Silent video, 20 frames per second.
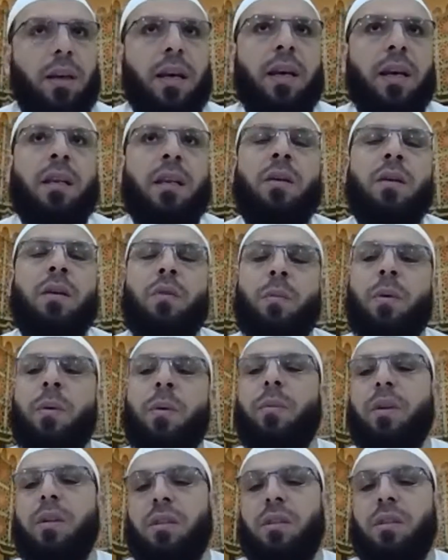Any
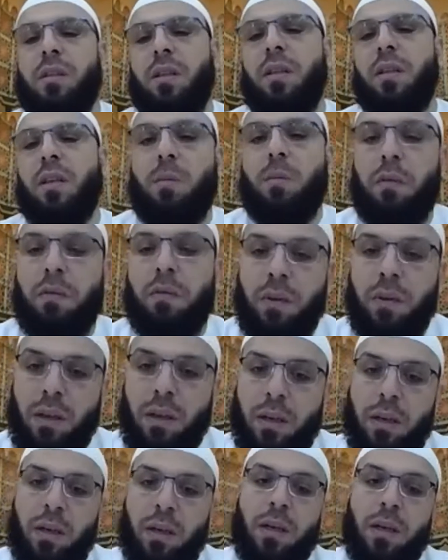remembrance in the name of
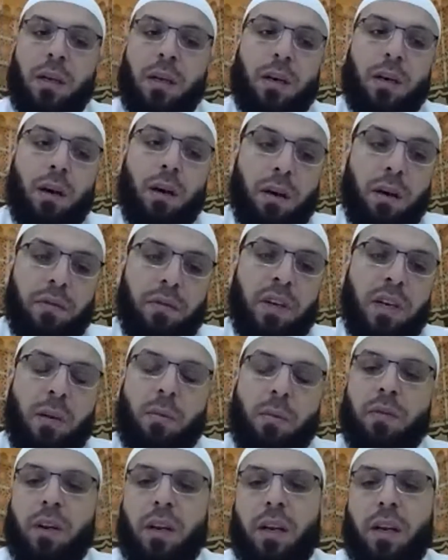Allah, on
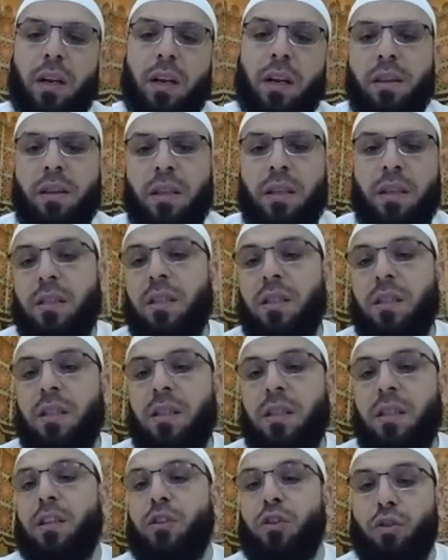these
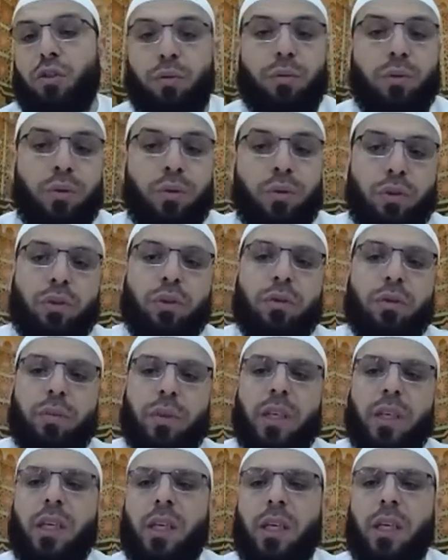days should
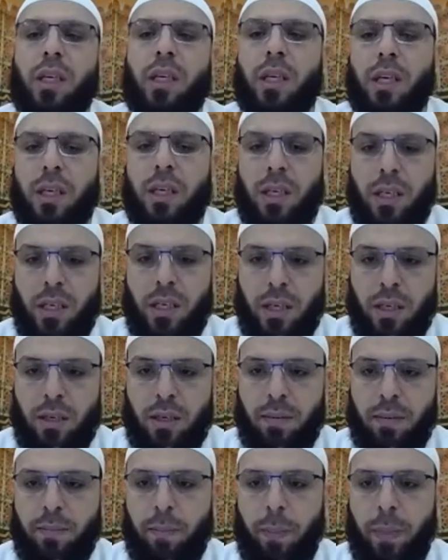be
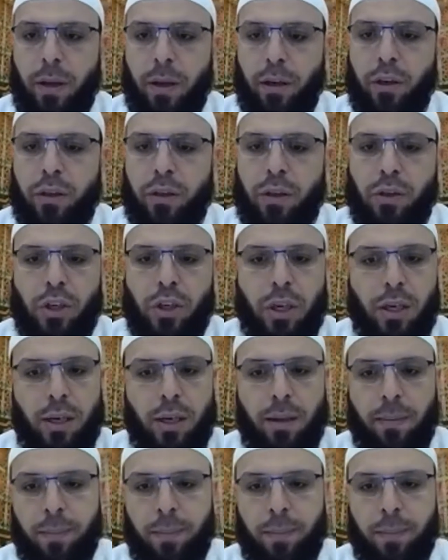good, inshallah.